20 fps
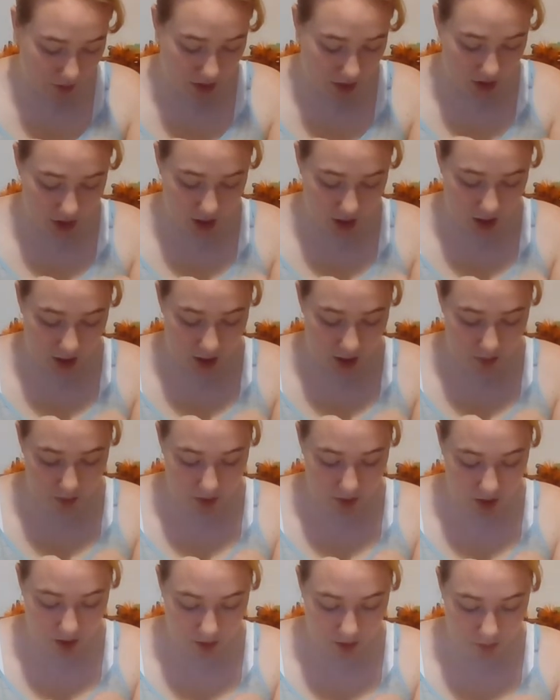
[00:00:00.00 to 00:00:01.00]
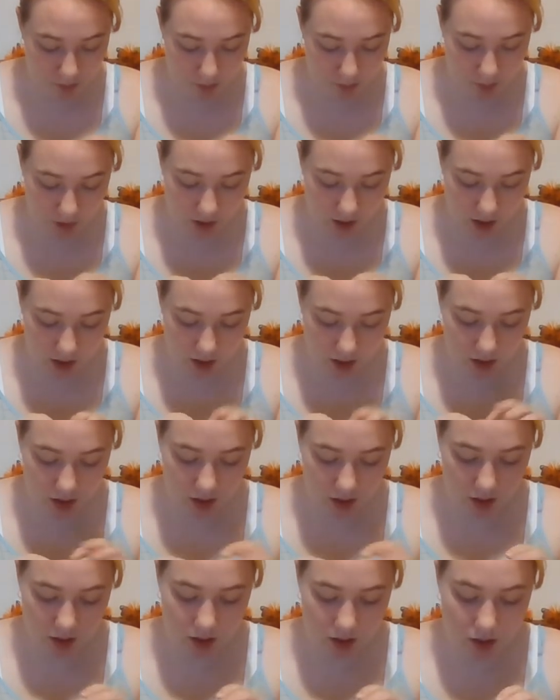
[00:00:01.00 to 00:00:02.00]
much tape in it, but
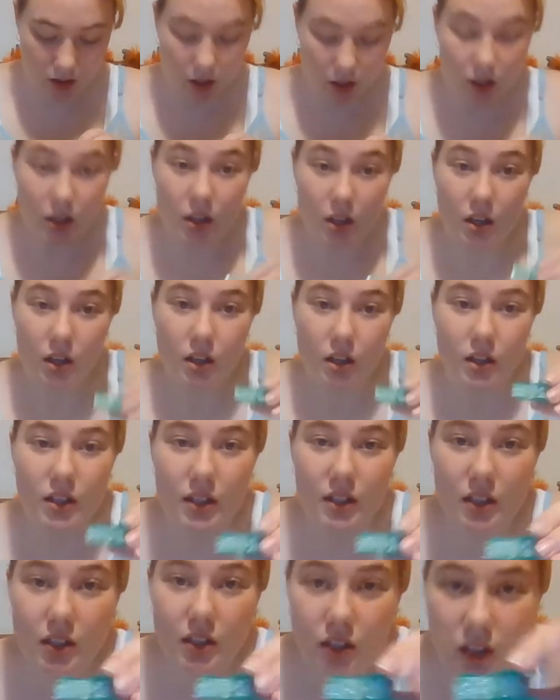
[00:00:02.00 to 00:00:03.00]
there you